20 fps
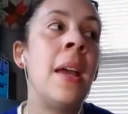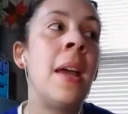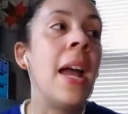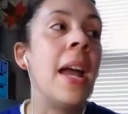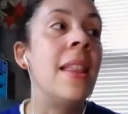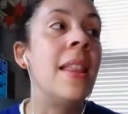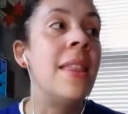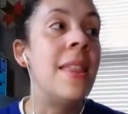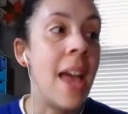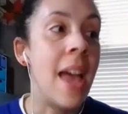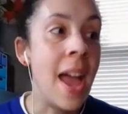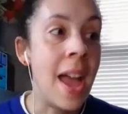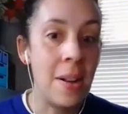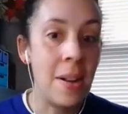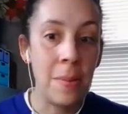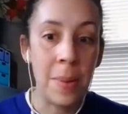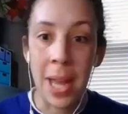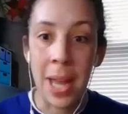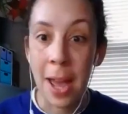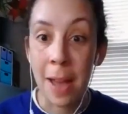And then
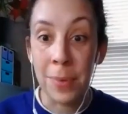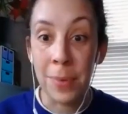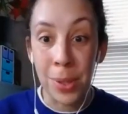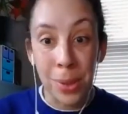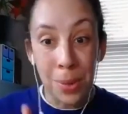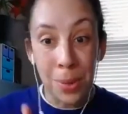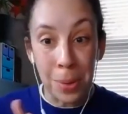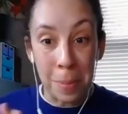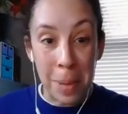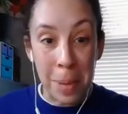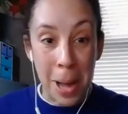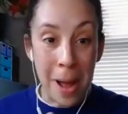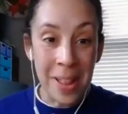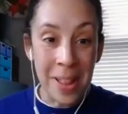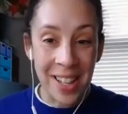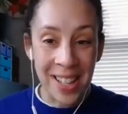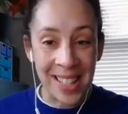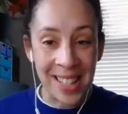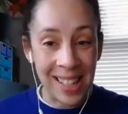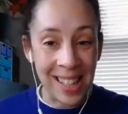we have school
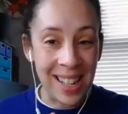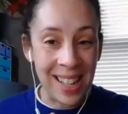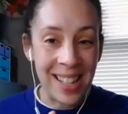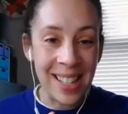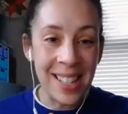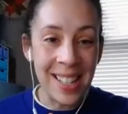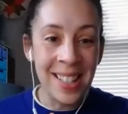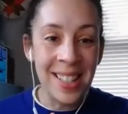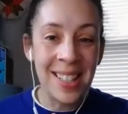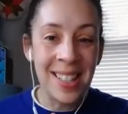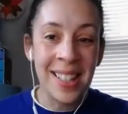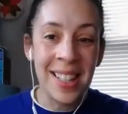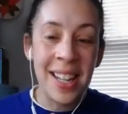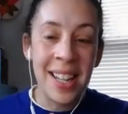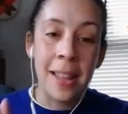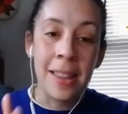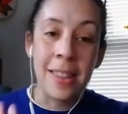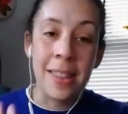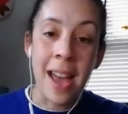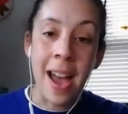policies
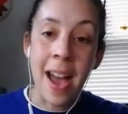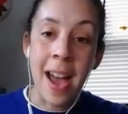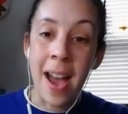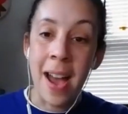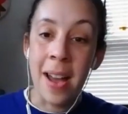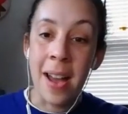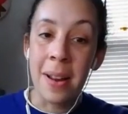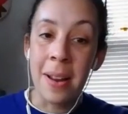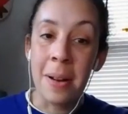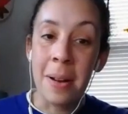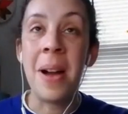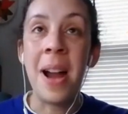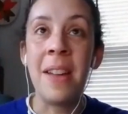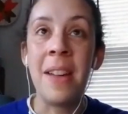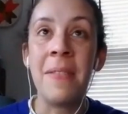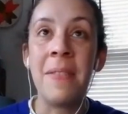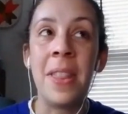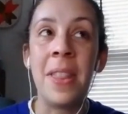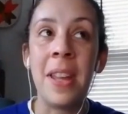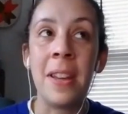that I
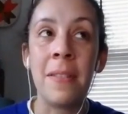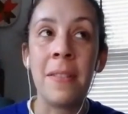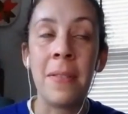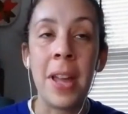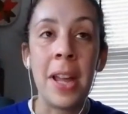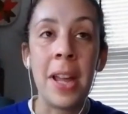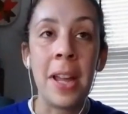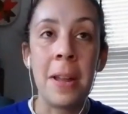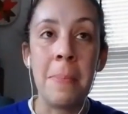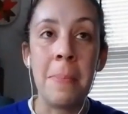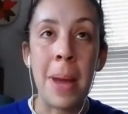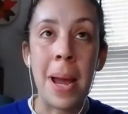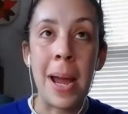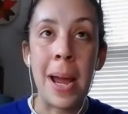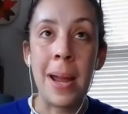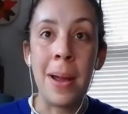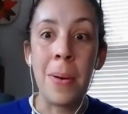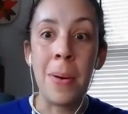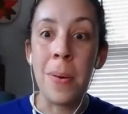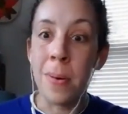even think of like in
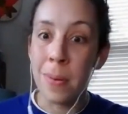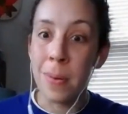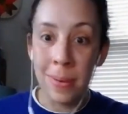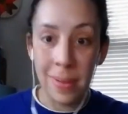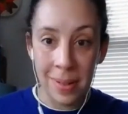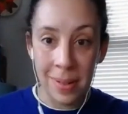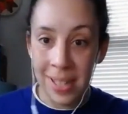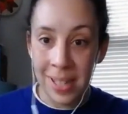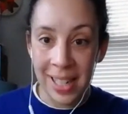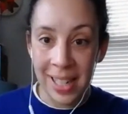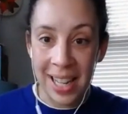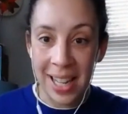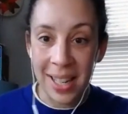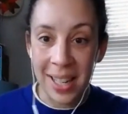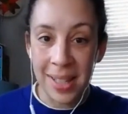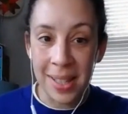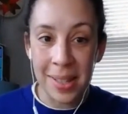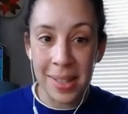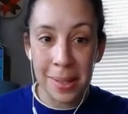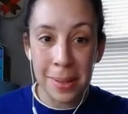my own
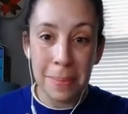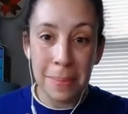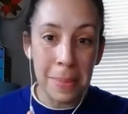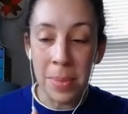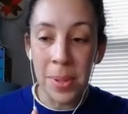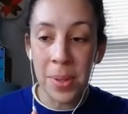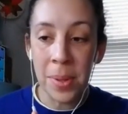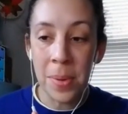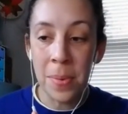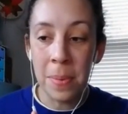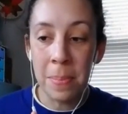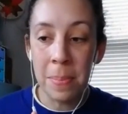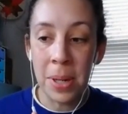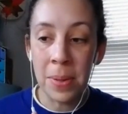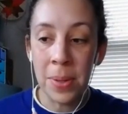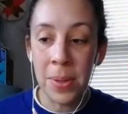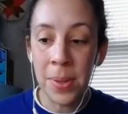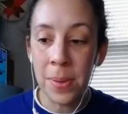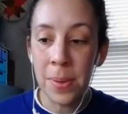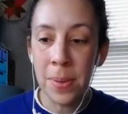kids' school,
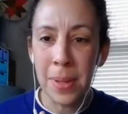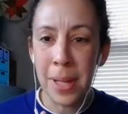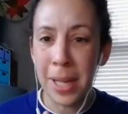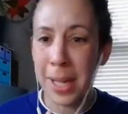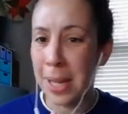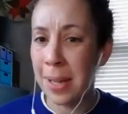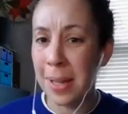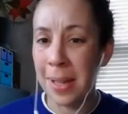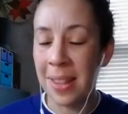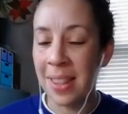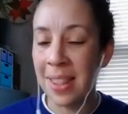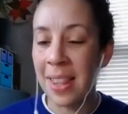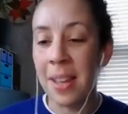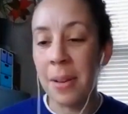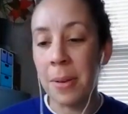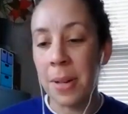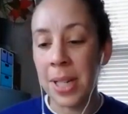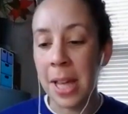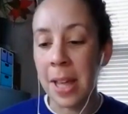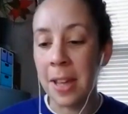middle school, like they
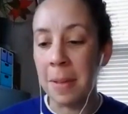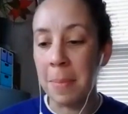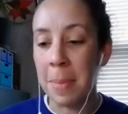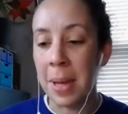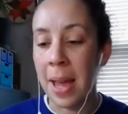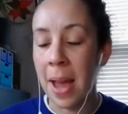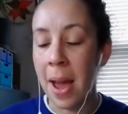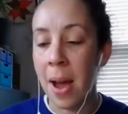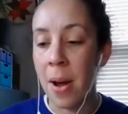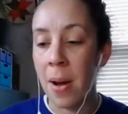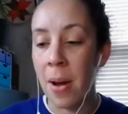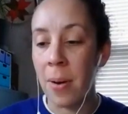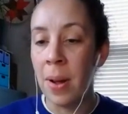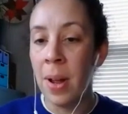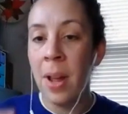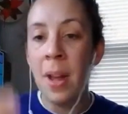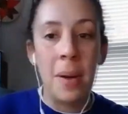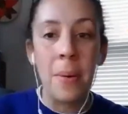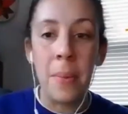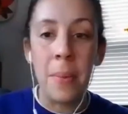were telling me how
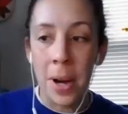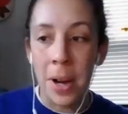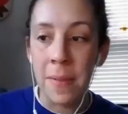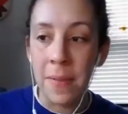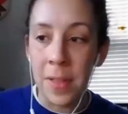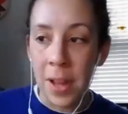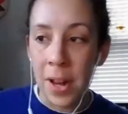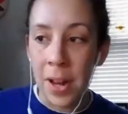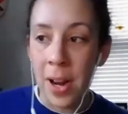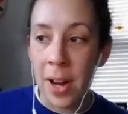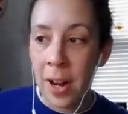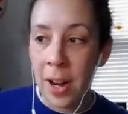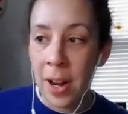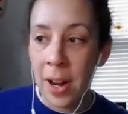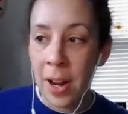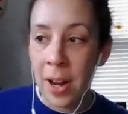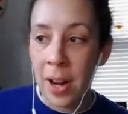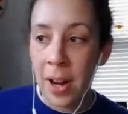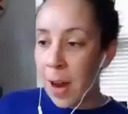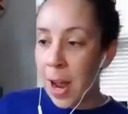one of their
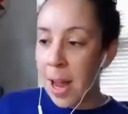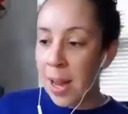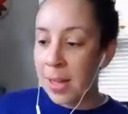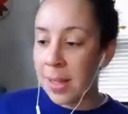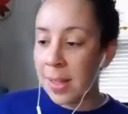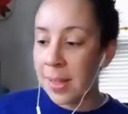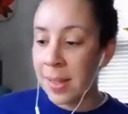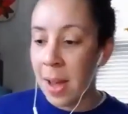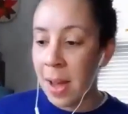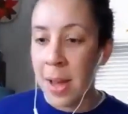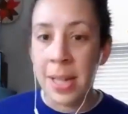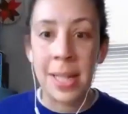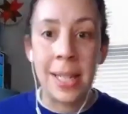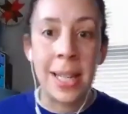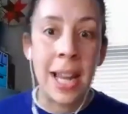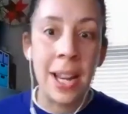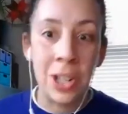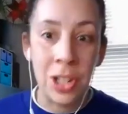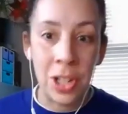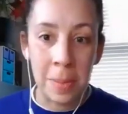friends got
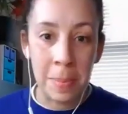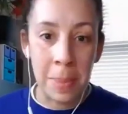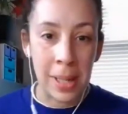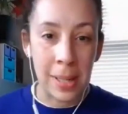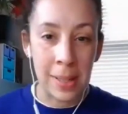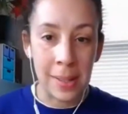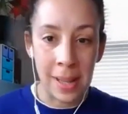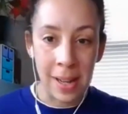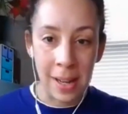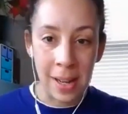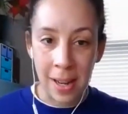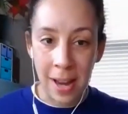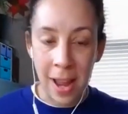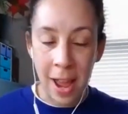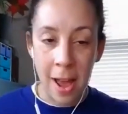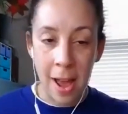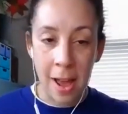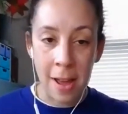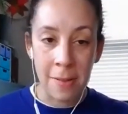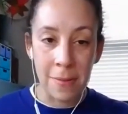detention because they didn't
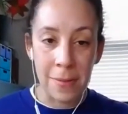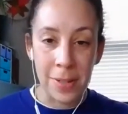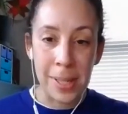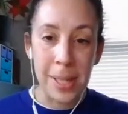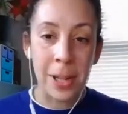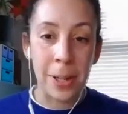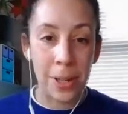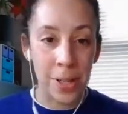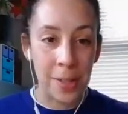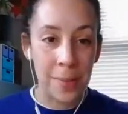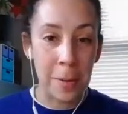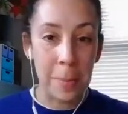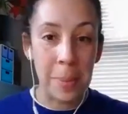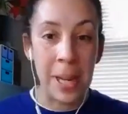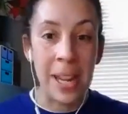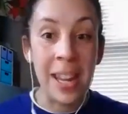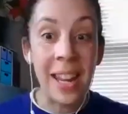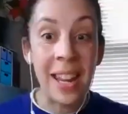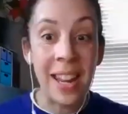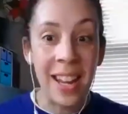have sneakers for
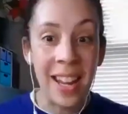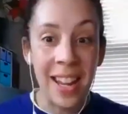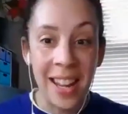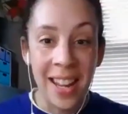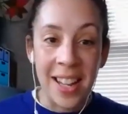PE.